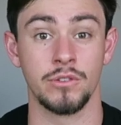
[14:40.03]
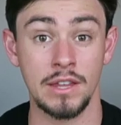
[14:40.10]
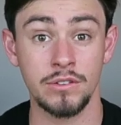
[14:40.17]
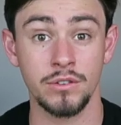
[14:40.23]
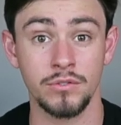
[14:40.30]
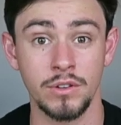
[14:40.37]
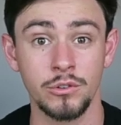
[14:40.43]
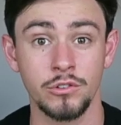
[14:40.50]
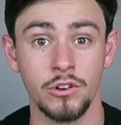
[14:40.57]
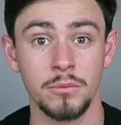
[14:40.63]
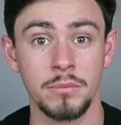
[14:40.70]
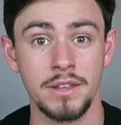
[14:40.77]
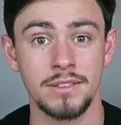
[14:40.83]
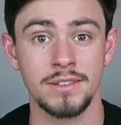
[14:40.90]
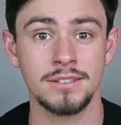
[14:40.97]
that's the flowchart
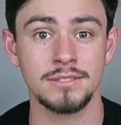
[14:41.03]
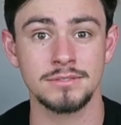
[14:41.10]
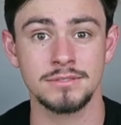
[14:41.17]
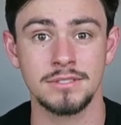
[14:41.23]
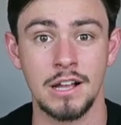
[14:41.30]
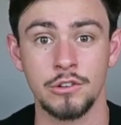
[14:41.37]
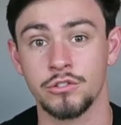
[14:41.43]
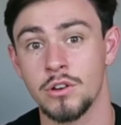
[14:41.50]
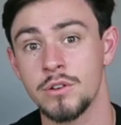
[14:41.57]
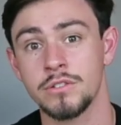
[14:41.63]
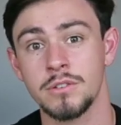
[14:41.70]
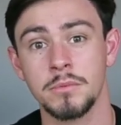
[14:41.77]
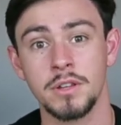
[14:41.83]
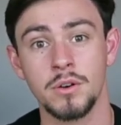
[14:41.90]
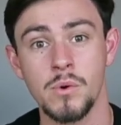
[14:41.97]
method. I'll show you some
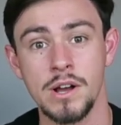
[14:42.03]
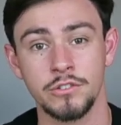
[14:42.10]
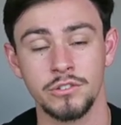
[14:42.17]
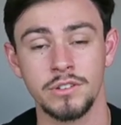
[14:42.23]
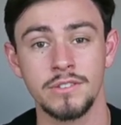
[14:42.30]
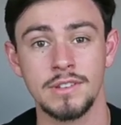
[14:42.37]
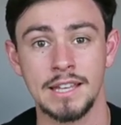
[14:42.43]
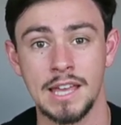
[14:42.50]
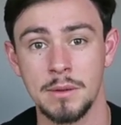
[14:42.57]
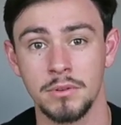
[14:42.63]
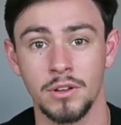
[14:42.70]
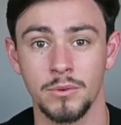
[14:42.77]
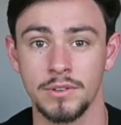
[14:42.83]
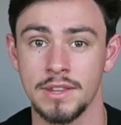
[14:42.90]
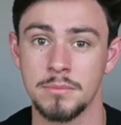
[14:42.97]
of the questions that came along
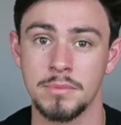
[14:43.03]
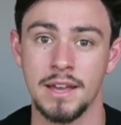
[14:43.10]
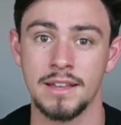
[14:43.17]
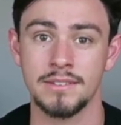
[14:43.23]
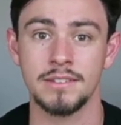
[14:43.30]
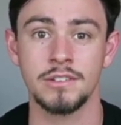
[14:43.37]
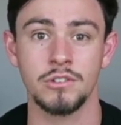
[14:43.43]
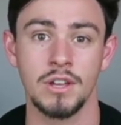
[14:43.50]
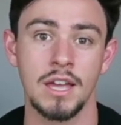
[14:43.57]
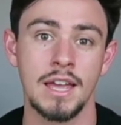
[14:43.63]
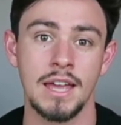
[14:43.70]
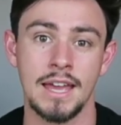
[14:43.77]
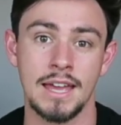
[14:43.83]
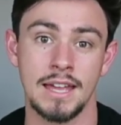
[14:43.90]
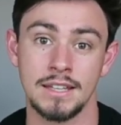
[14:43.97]
with that passage
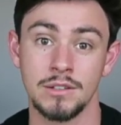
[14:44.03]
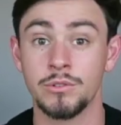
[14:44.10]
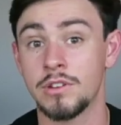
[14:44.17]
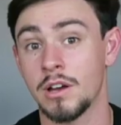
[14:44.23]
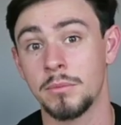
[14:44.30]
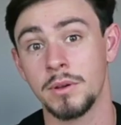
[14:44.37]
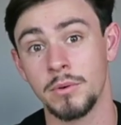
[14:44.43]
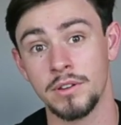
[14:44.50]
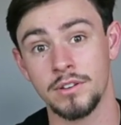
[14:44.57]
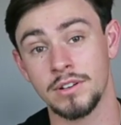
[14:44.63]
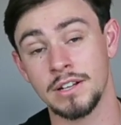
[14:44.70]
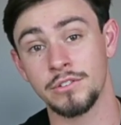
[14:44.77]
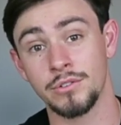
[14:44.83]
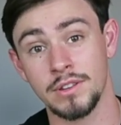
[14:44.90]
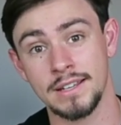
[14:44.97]
and you tell me whether or not
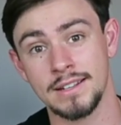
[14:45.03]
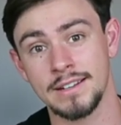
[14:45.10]
you think it